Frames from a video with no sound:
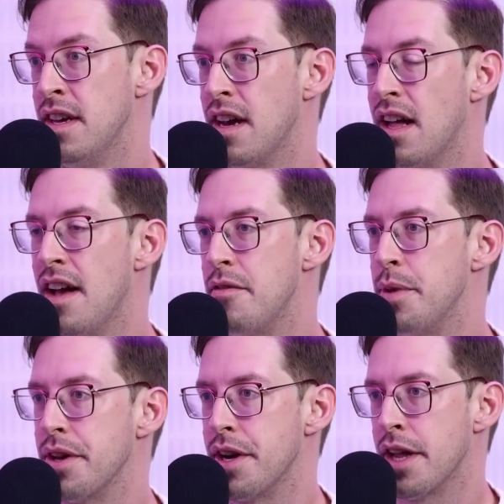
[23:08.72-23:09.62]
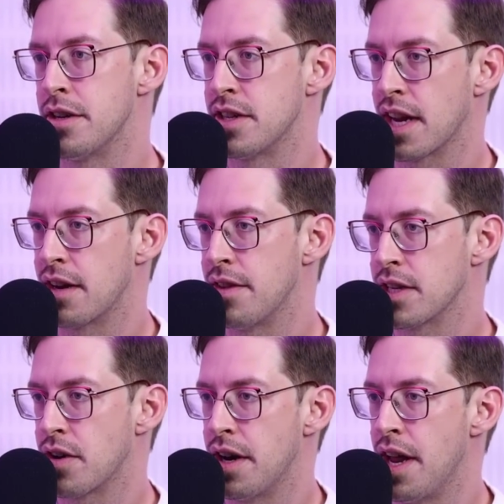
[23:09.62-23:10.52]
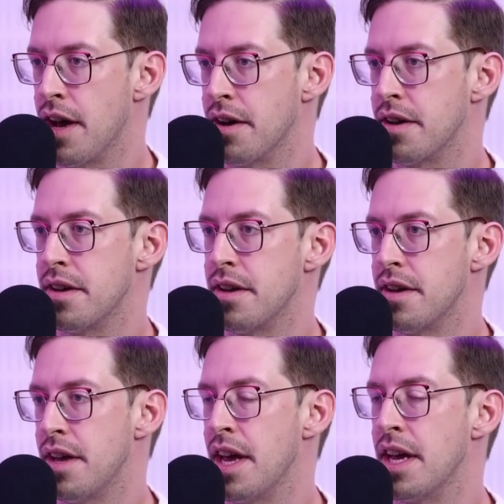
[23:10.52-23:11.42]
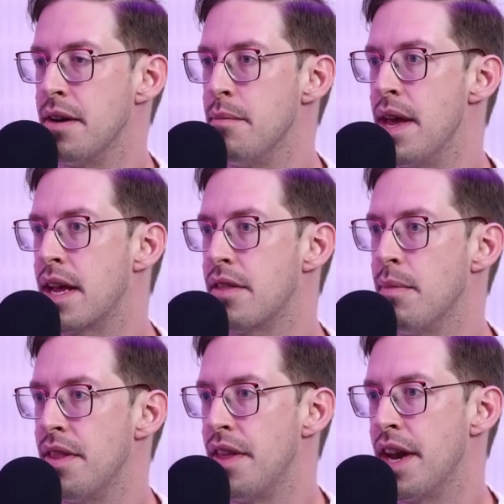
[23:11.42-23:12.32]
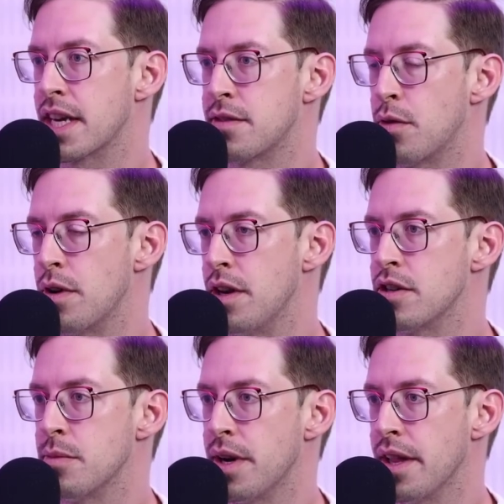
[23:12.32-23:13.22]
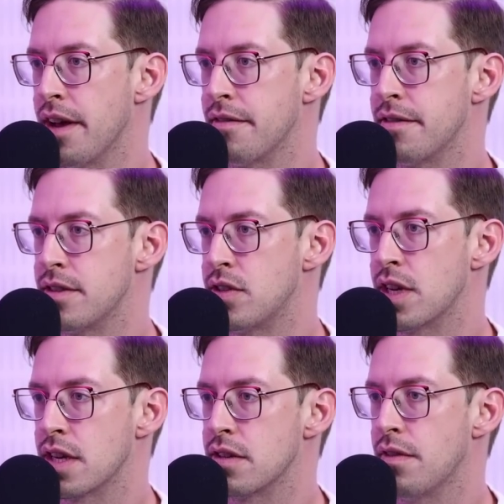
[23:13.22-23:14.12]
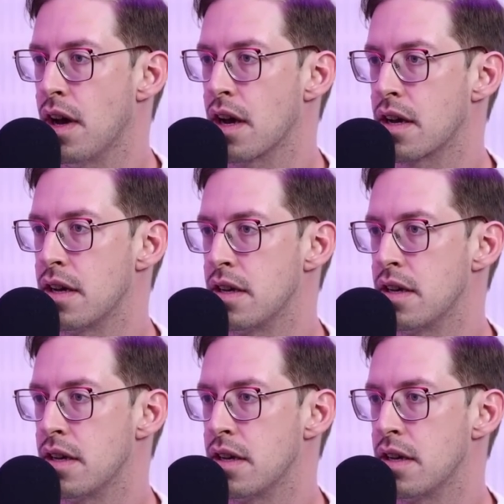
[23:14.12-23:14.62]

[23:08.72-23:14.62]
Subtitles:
I'll have $1 million that I can invest right now and make the next 40 years of my life sick as fuck.